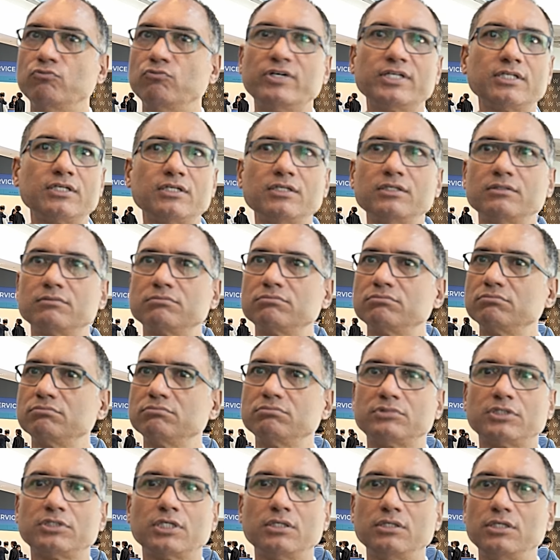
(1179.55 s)
whether
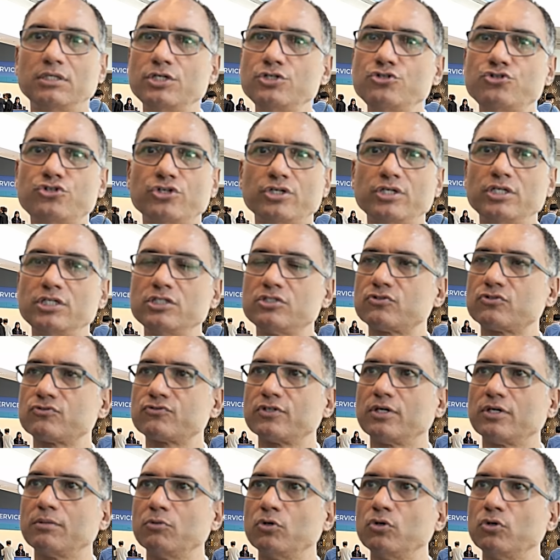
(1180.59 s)
the engine is
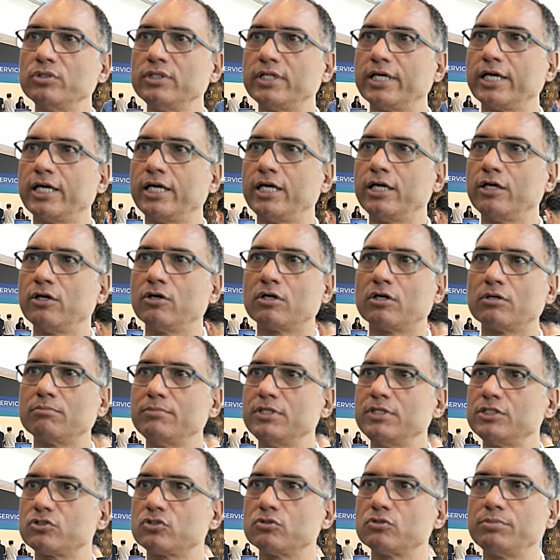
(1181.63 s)
from Hyundai or
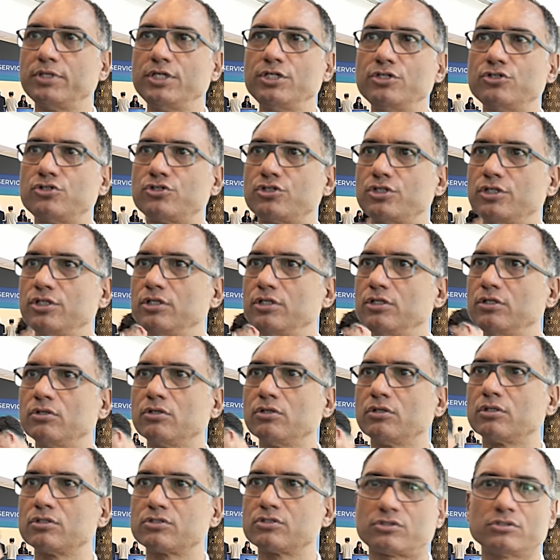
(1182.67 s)

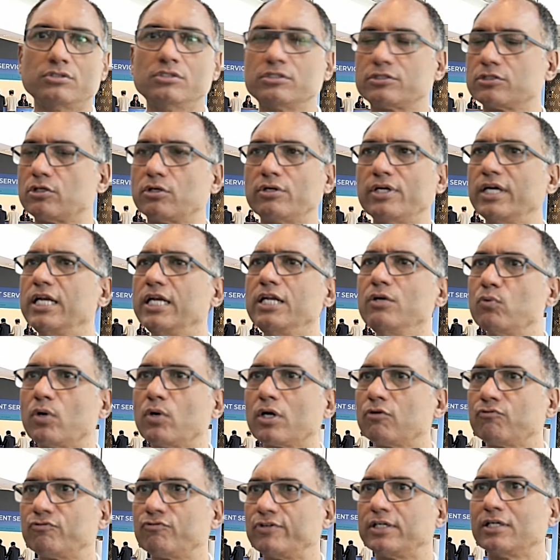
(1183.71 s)
Mitsubishi or Sulzer or any
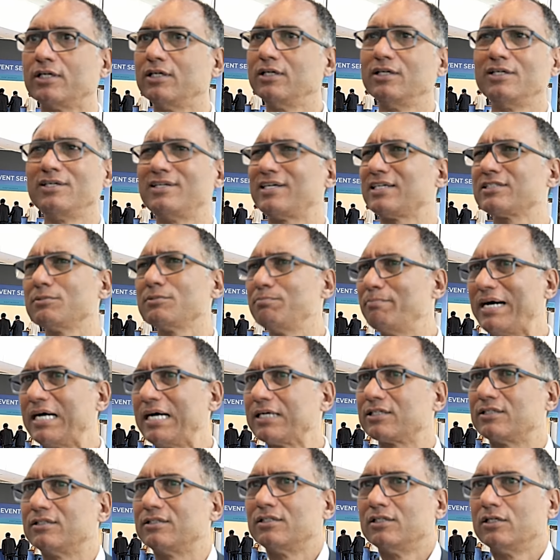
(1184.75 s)
one of it, doesn't
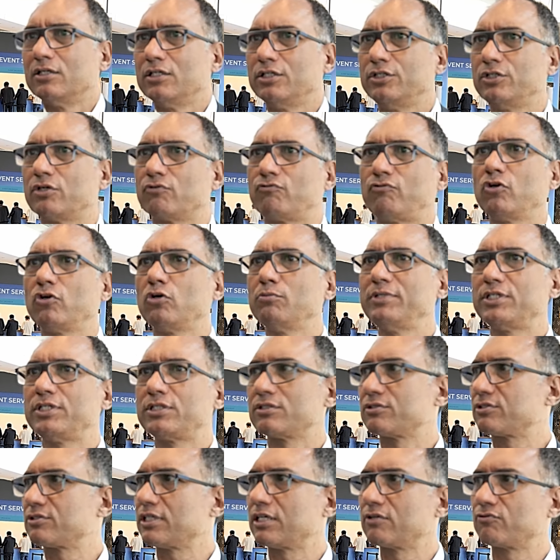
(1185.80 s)
matter. Your flow
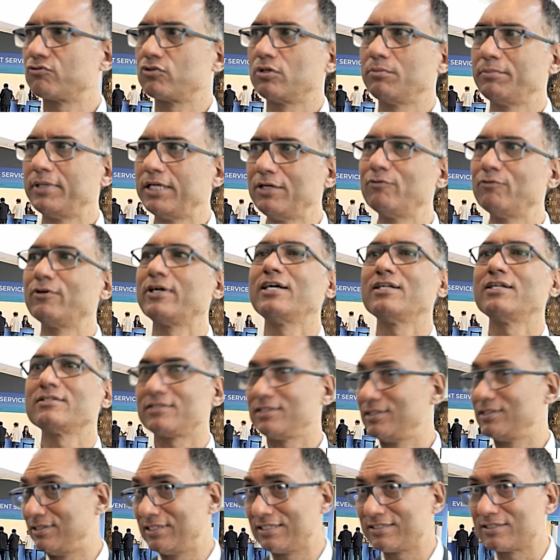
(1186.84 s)
meters are from anywhere
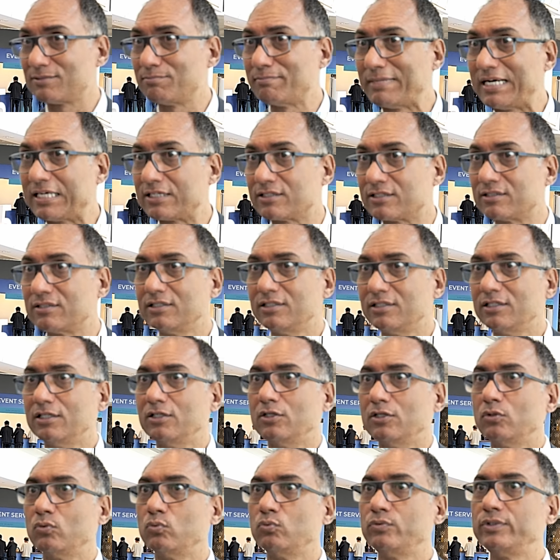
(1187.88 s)
else, it doesn't matter.
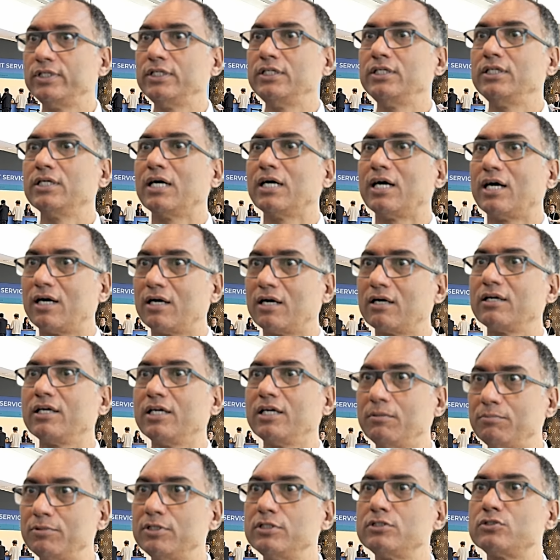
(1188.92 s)
We are
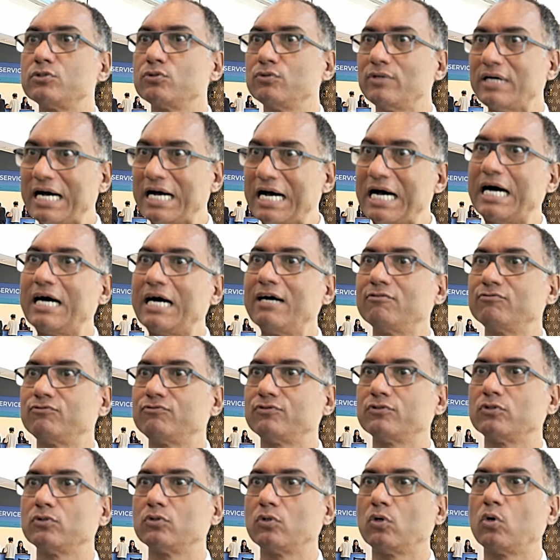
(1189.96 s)
able to
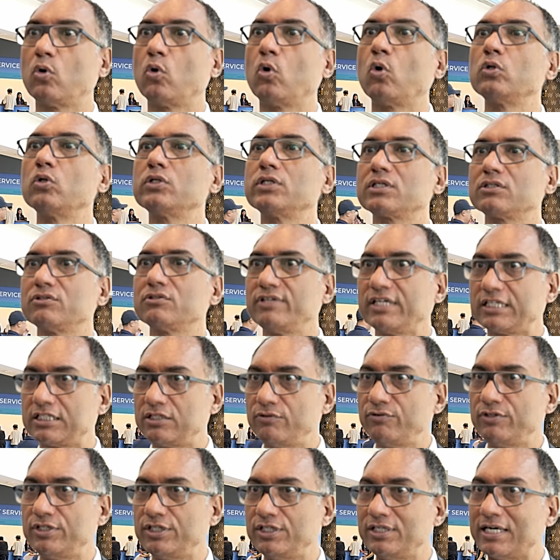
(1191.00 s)
have all the
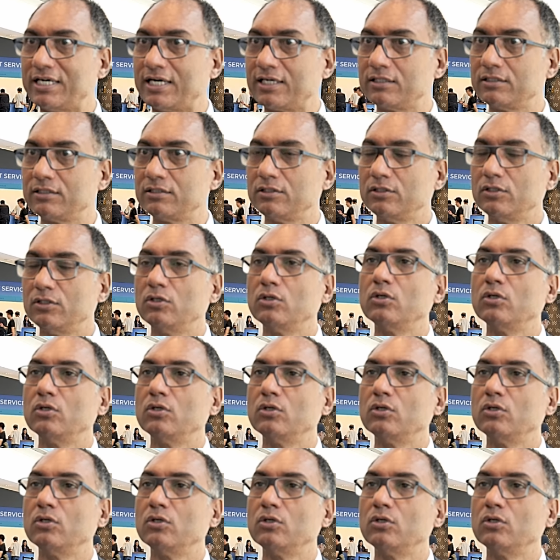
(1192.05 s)
connectivity done